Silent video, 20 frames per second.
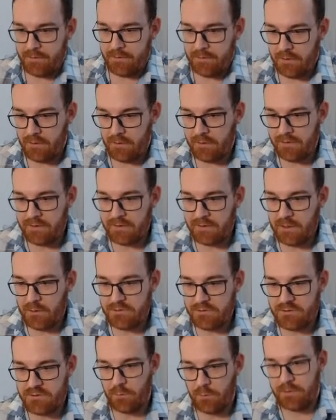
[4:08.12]
Oh, I think that
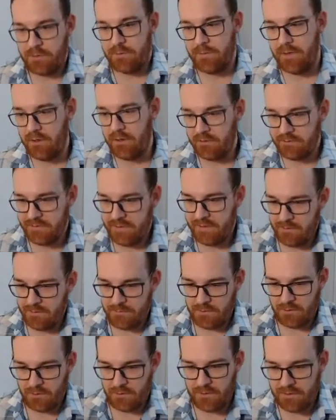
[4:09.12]
was open in my other tab,
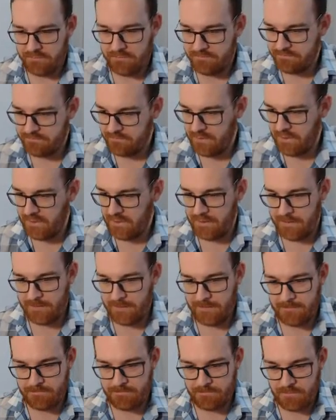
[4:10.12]
but oh well.
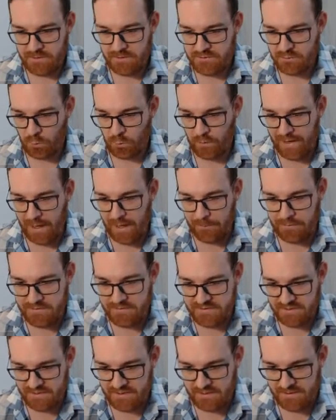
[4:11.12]
Um, so what
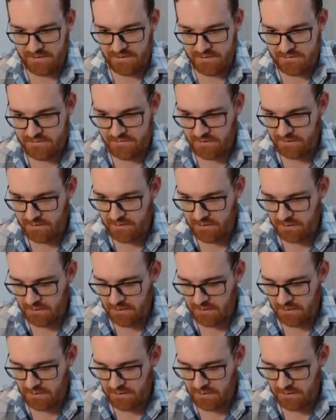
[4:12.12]
happens is uh,